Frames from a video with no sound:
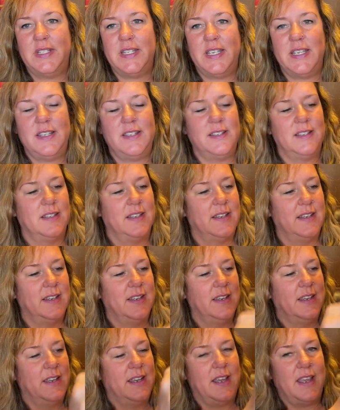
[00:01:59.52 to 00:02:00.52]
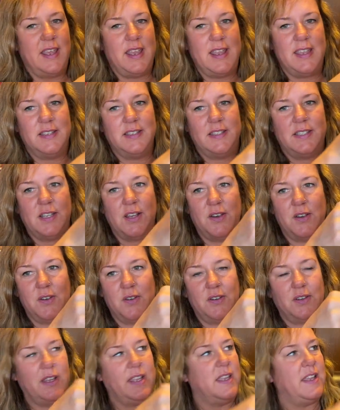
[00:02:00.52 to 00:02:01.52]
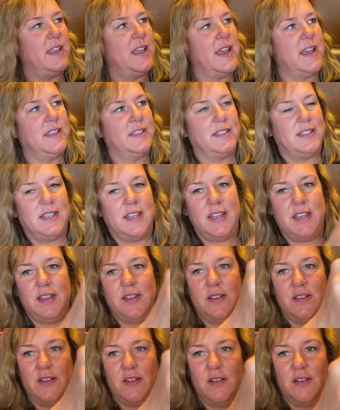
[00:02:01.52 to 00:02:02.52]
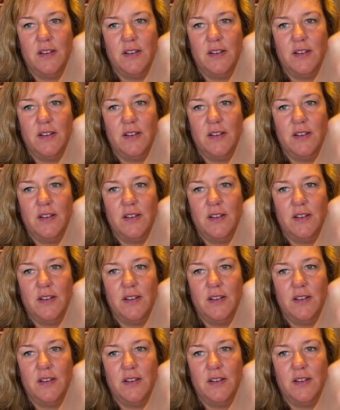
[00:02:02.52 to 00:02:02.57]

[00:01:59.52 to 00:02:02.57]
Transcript: in, and so it has a